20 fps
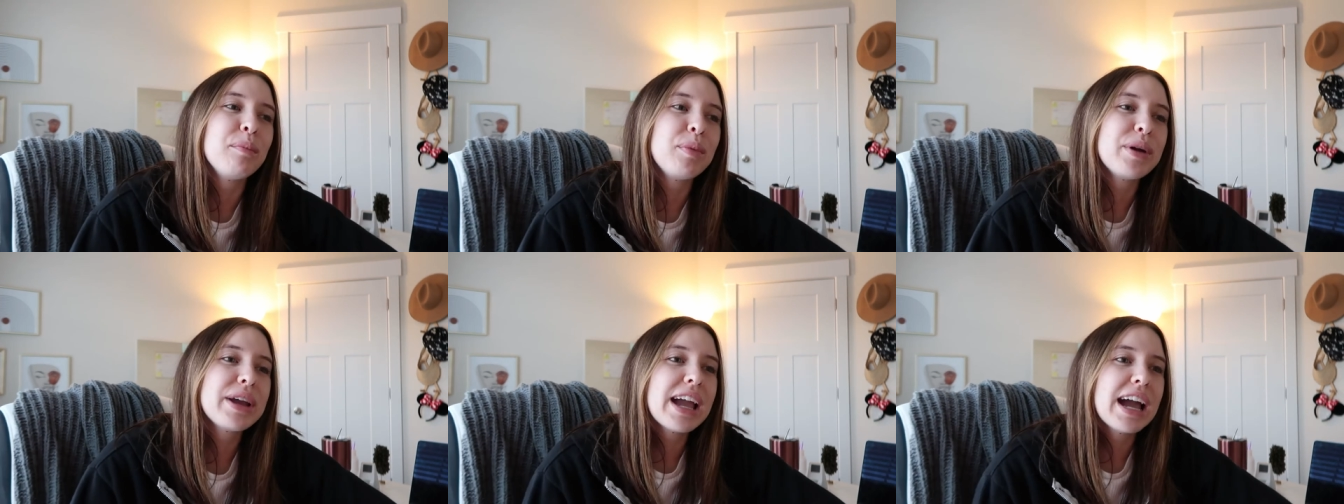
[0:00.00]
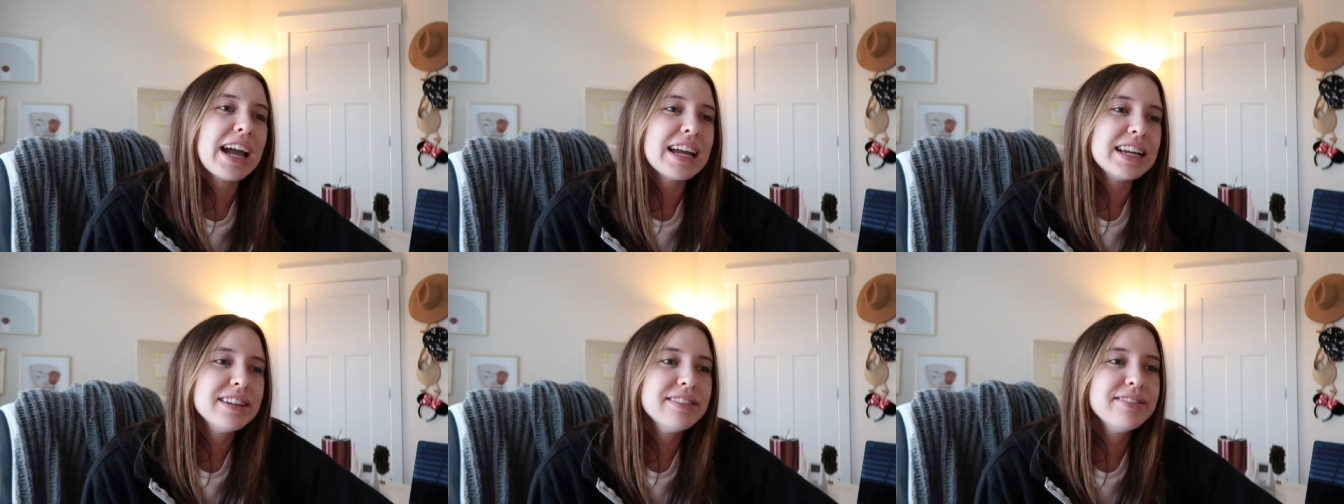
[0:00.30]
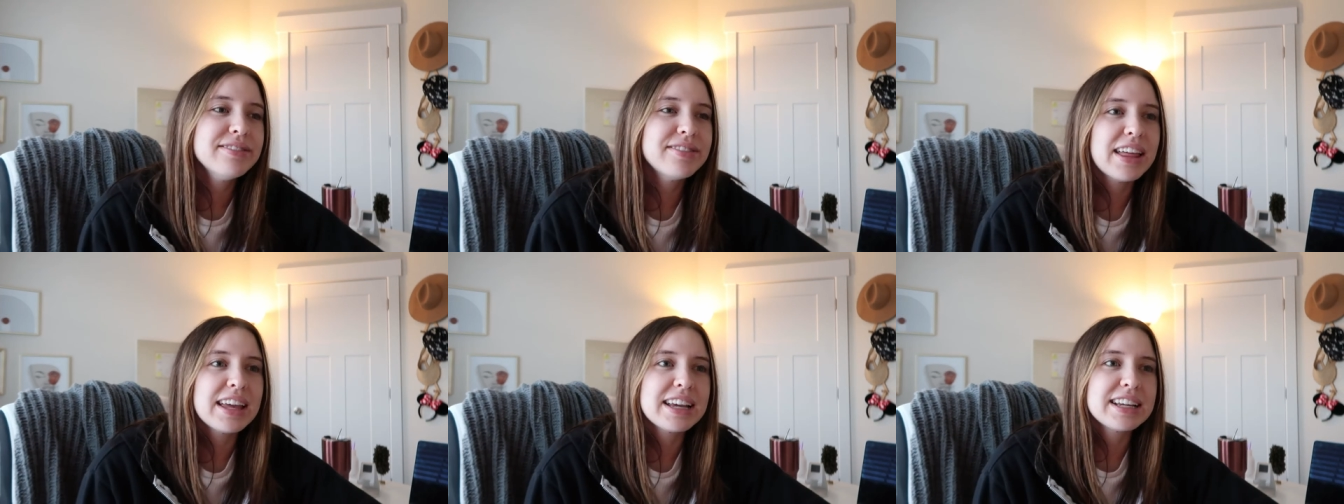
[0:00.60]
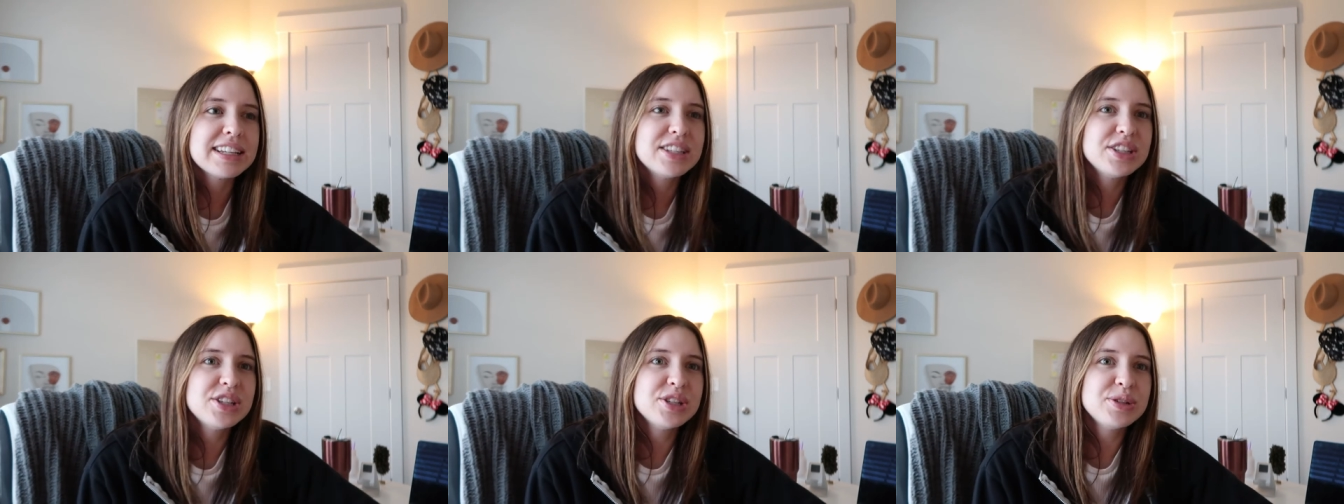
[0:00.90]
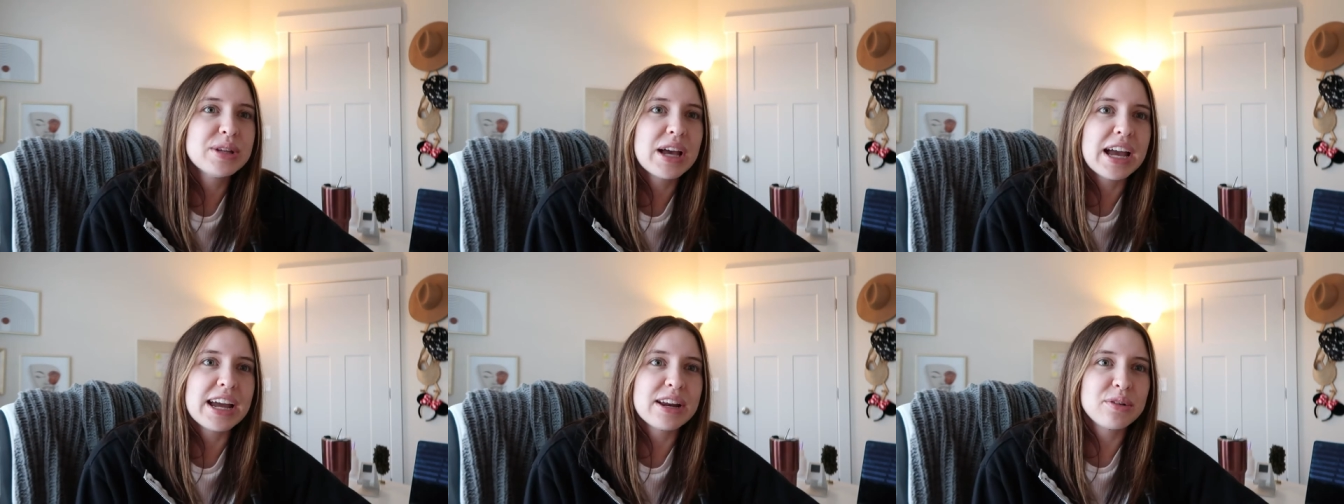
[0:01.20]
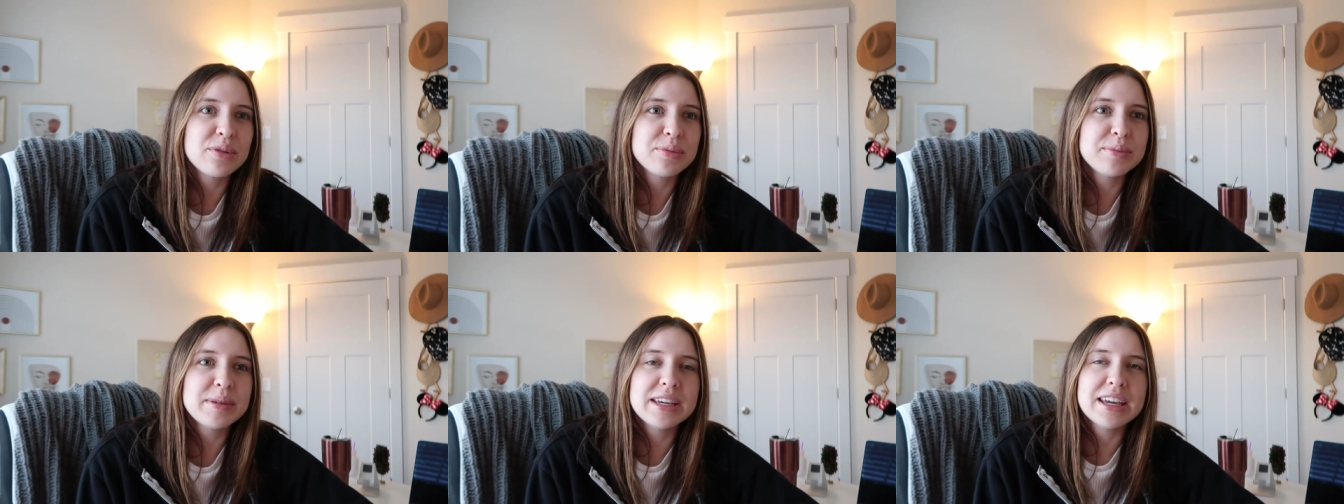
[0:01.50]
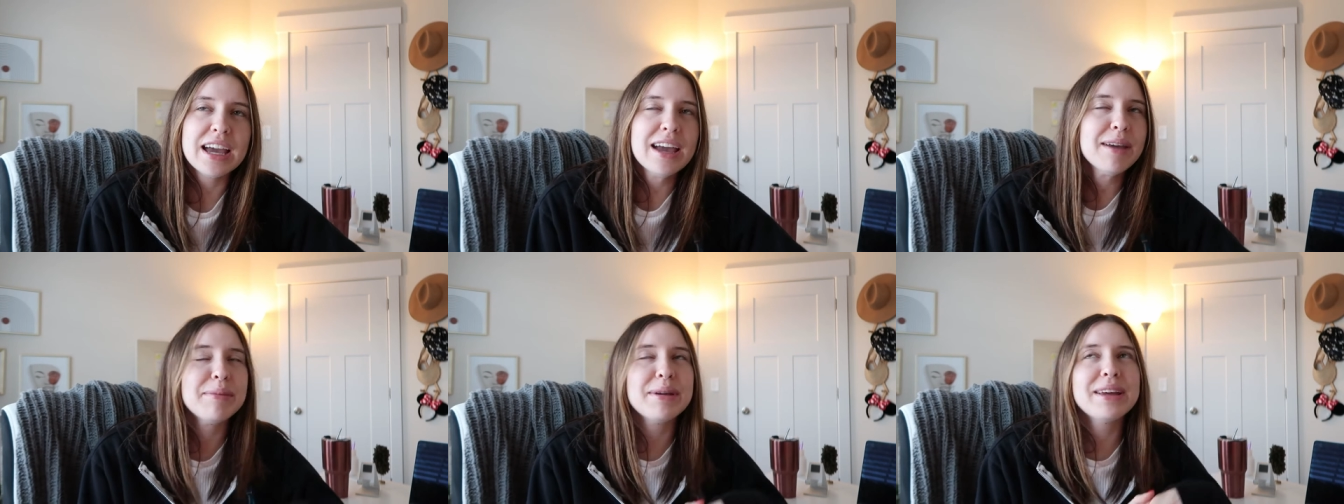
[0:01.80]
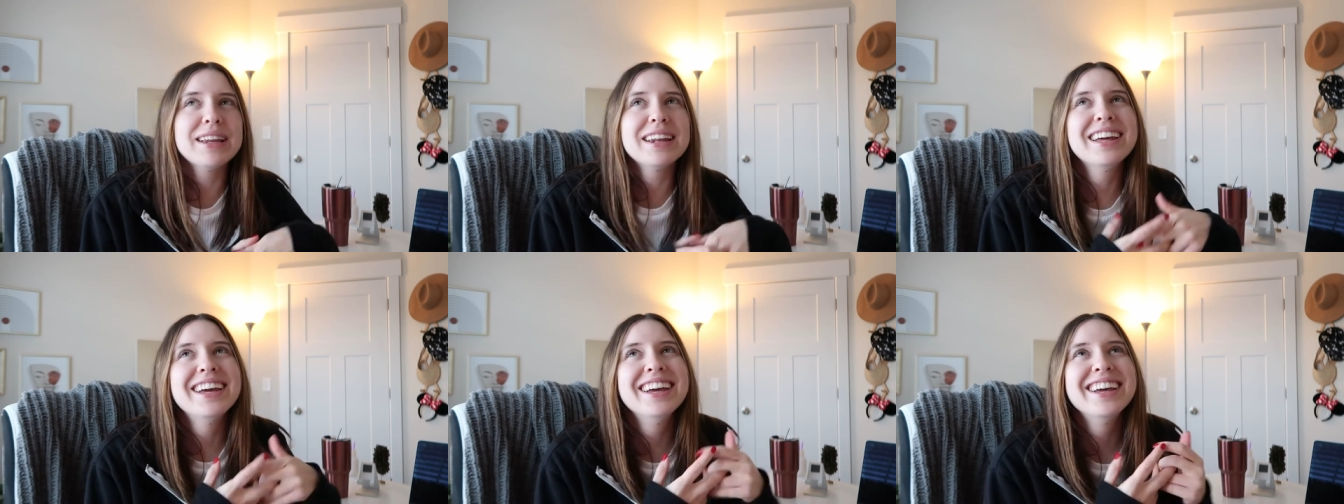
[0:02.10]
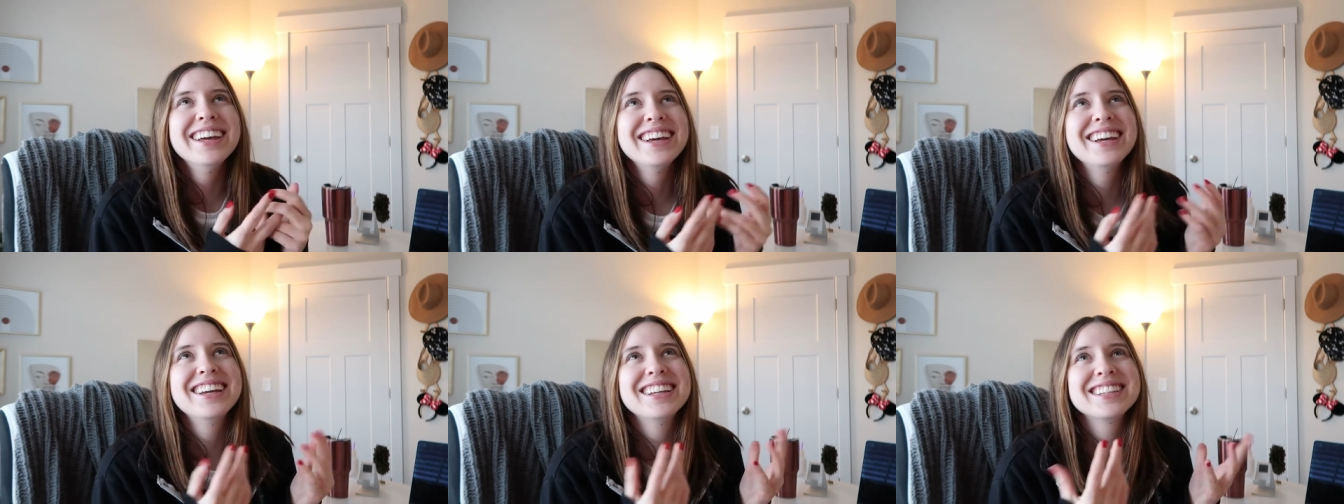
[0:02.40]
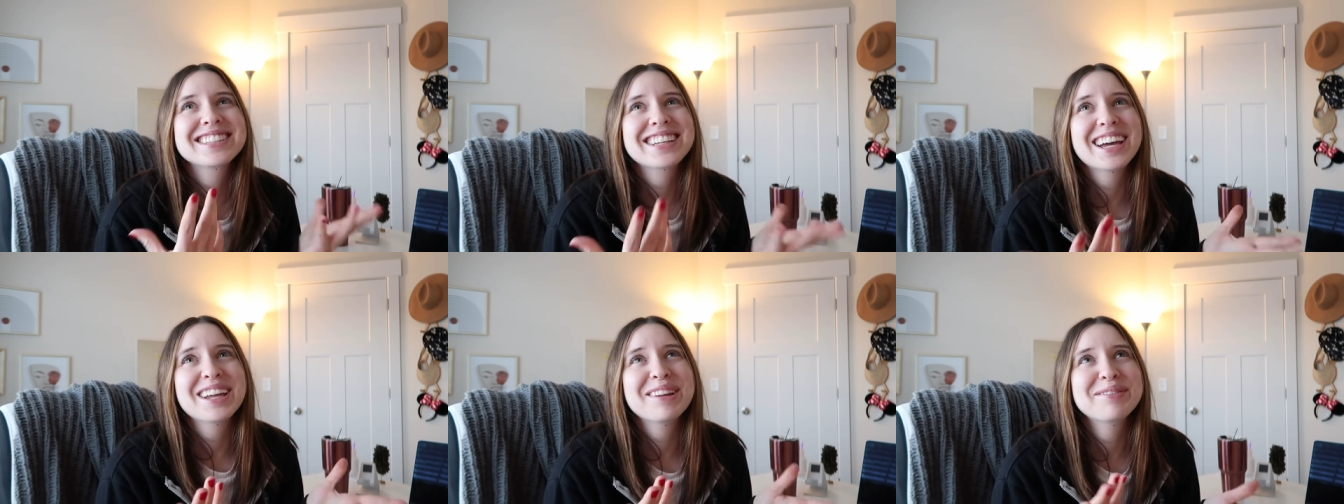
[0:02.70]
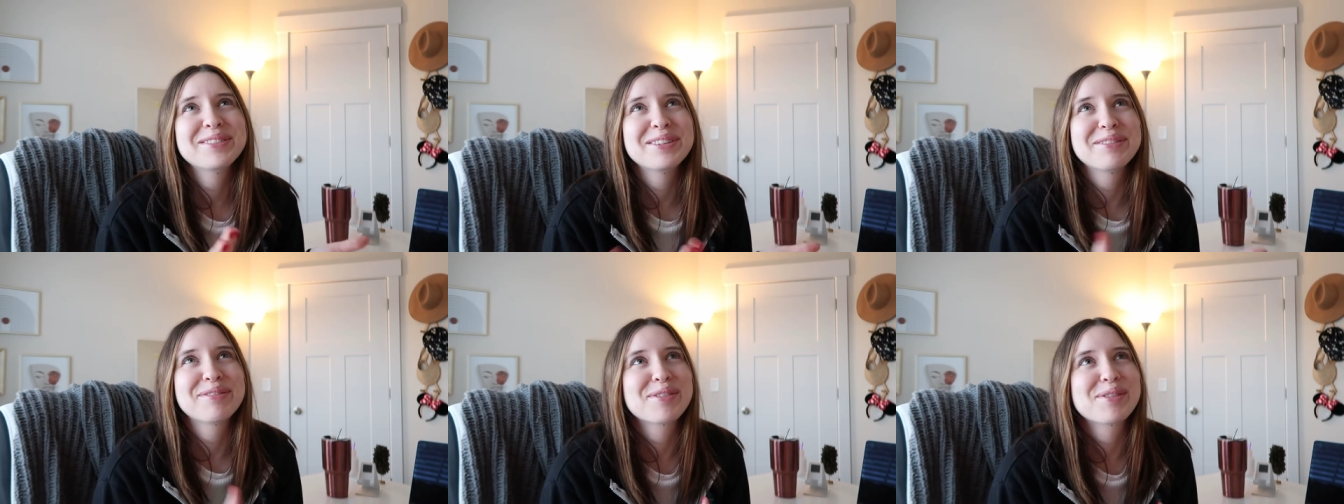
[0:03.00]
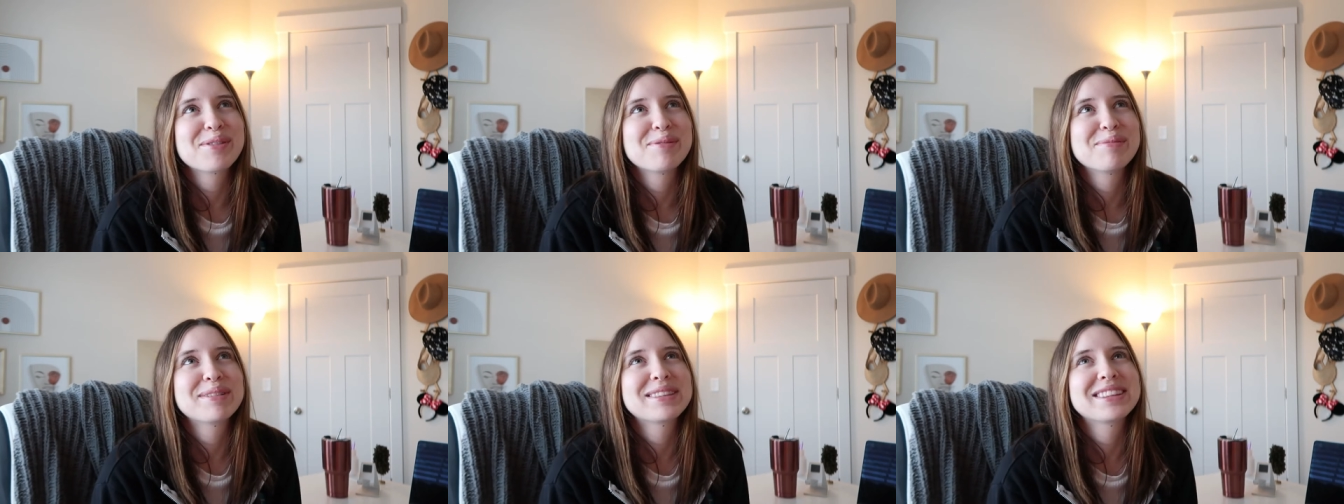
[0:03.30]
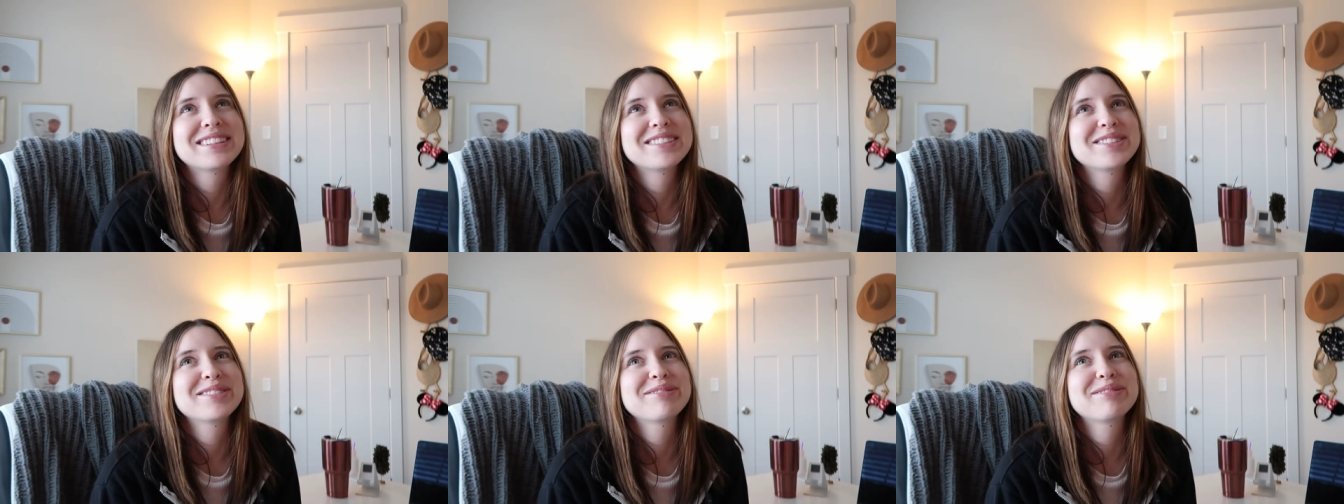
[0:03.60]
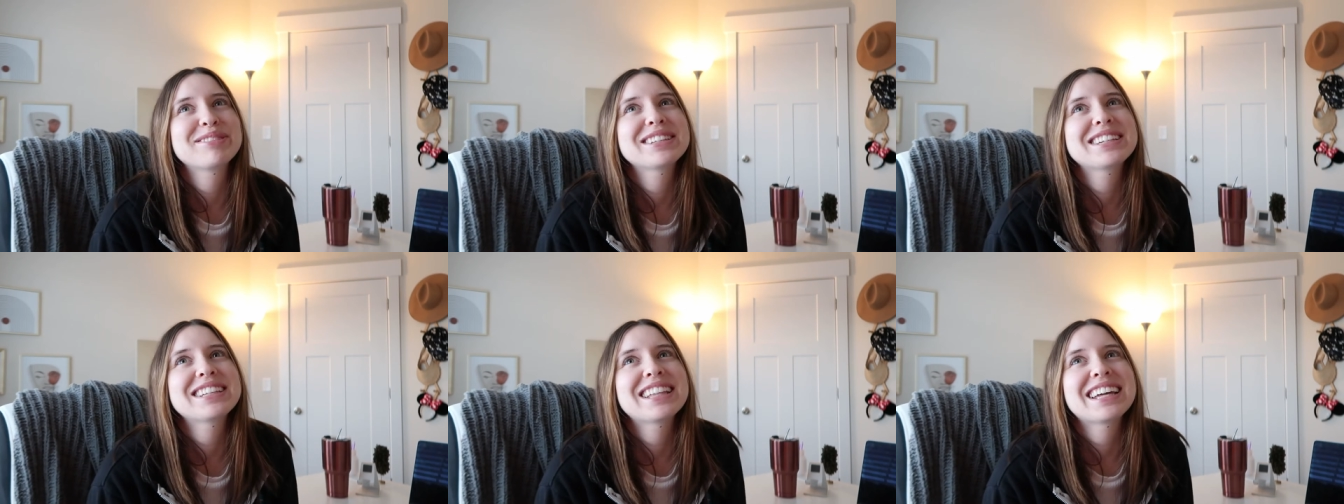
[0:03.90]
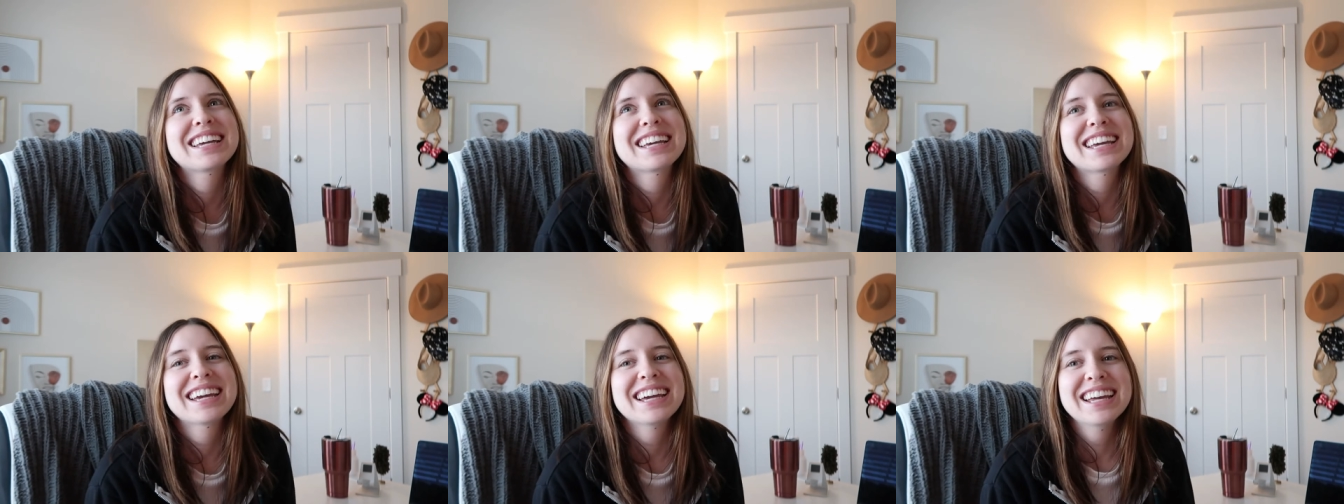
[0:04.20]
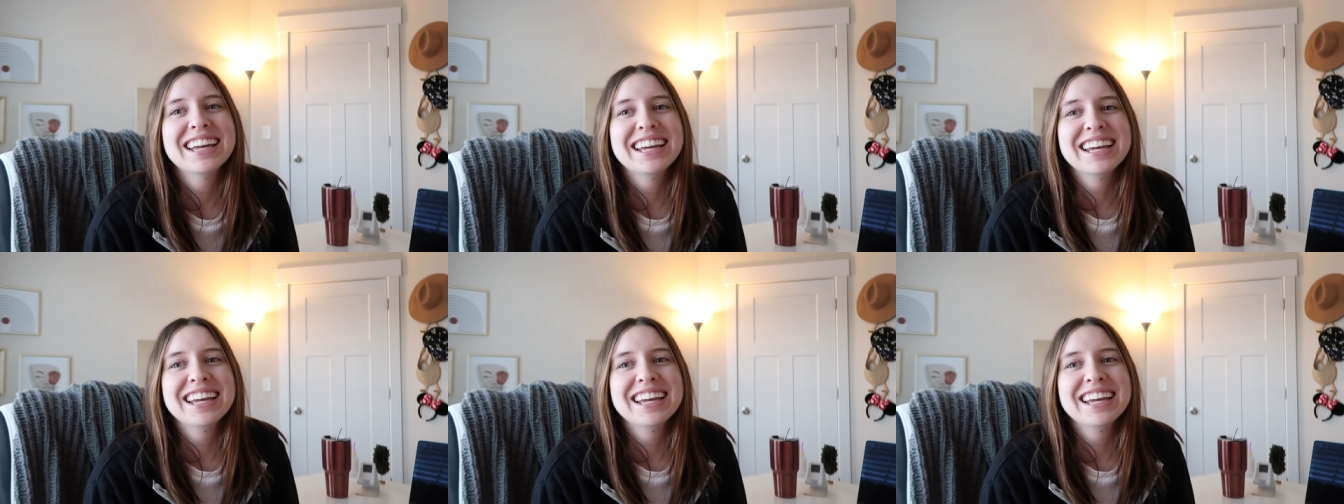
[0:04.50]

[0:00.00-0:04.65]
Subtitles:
We kind of like to title me, I mean, it's kind of difficult, but there's really like,